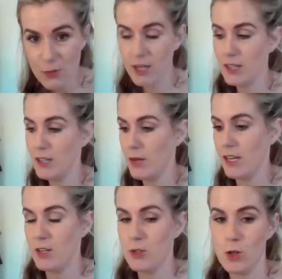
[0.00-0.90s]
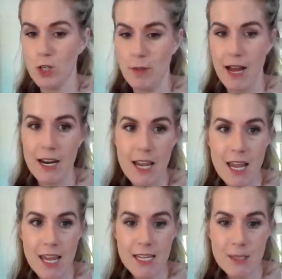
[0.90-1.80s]
one that we're going to talk about
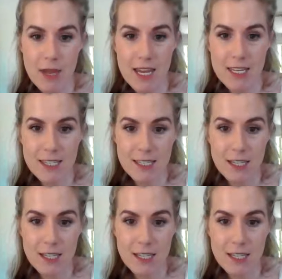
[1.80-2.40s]
is peace.